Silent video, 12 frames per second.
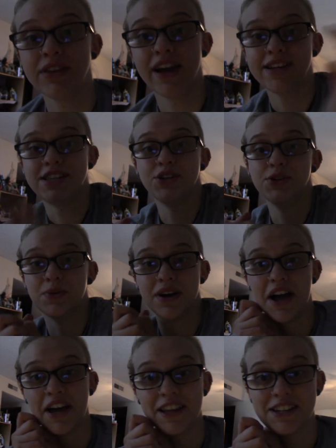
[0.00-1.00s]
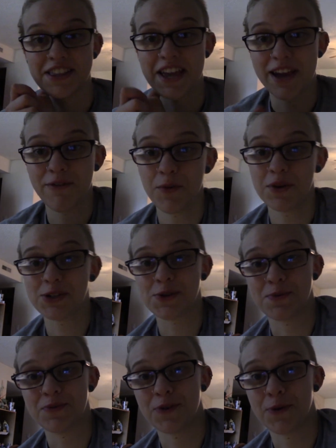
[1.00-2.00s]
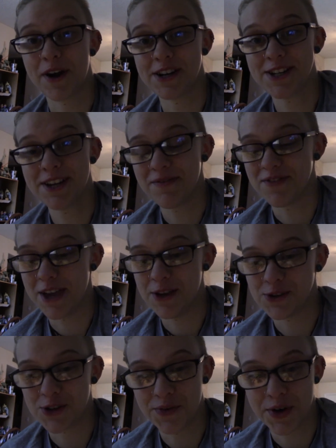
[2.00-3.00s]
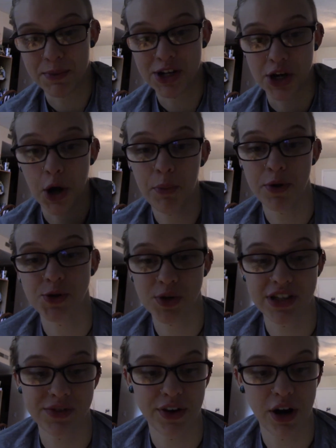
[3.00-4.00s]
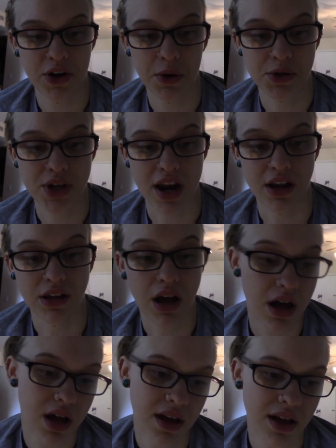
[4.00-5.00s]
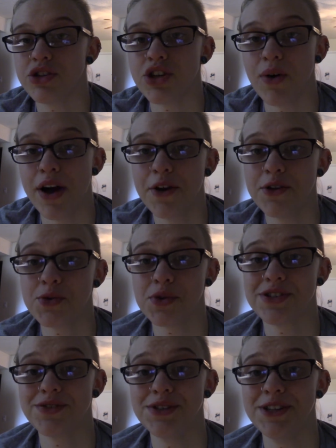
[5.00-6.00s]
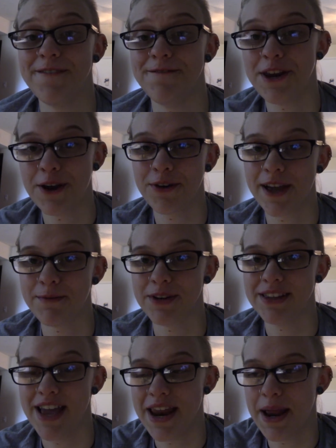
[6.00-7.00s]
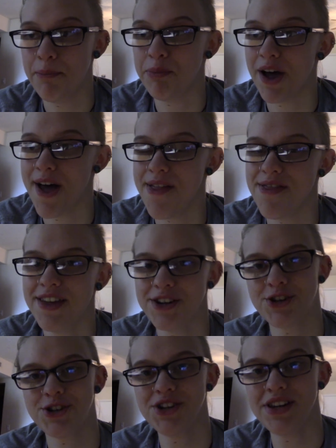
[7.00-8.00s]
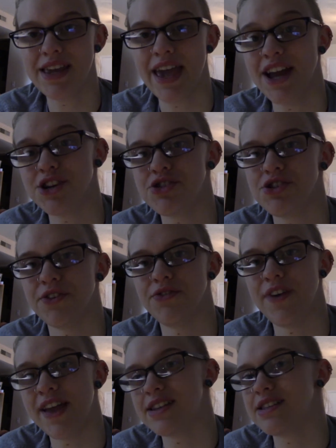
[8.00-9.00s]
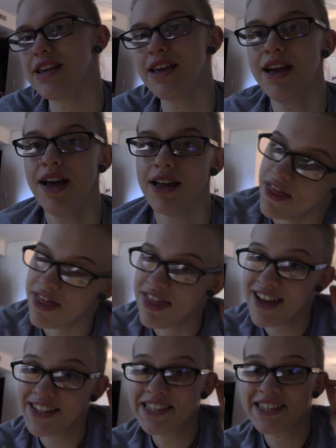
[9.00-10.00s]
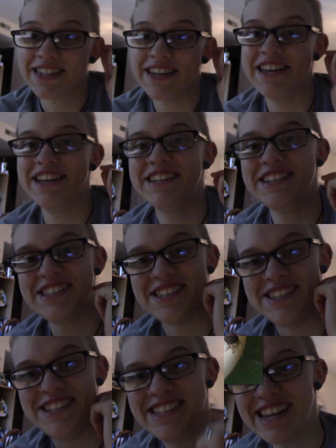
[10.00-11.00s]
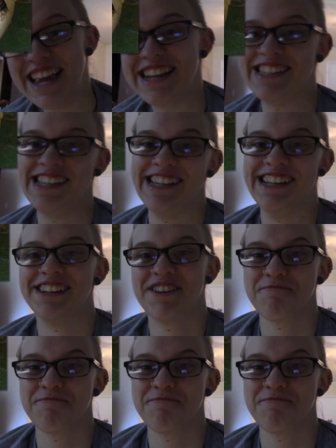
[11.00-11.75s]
like to thank everyone for watching. Thank you so very much. I hope you enjoyed this video. I know it was kind of long, so I know this wasn't really video game related, but this should catch your fancy. This is Daisy.